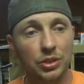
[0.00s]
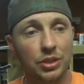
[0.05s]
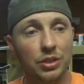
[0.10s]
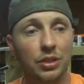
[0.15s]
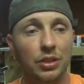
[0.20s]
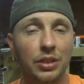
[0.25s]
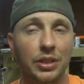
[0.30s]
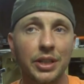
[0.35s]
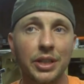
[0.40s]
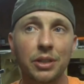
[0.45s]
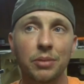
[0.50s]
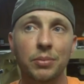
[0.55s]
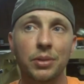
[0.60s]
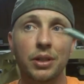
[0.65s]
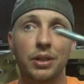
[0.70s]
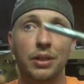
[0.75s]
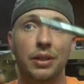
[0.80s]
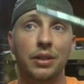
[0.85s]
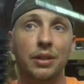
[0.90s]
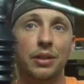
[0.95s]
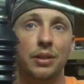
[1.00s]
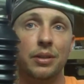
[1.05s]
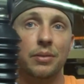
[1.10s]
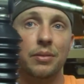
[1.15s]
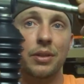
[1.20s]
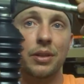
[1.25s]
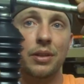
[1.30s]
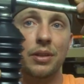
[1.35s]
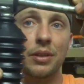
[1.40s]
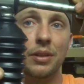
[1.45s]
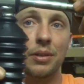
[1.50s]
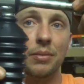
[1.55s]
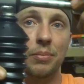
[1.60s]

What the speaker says: You're going to need them a